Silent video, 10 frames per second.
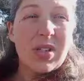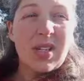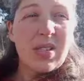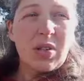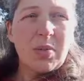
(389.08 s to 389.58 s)

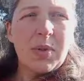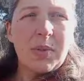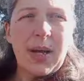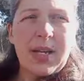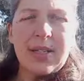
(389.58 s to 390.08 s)
tits
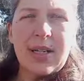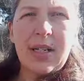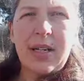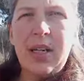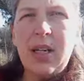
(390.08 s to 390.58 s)
up,
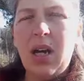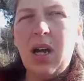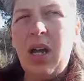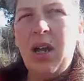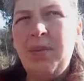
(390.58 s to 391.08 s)
basically.
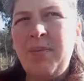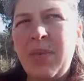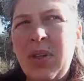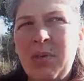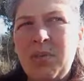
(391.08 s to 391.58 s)

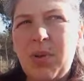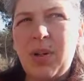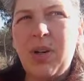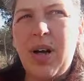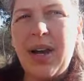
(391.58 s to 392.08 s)

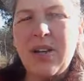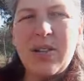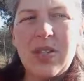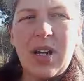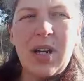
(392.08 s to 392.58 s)
But
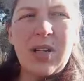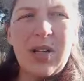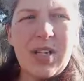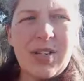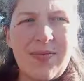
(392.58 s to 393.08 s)
Elsa
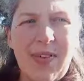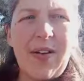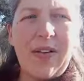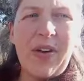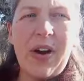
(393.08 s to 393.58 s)
is
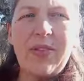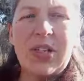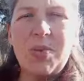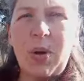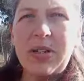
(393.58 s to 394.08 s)
very, very
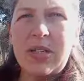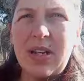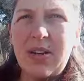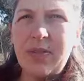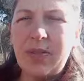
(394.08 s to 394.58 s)

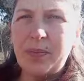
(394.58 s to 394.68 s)
responsive.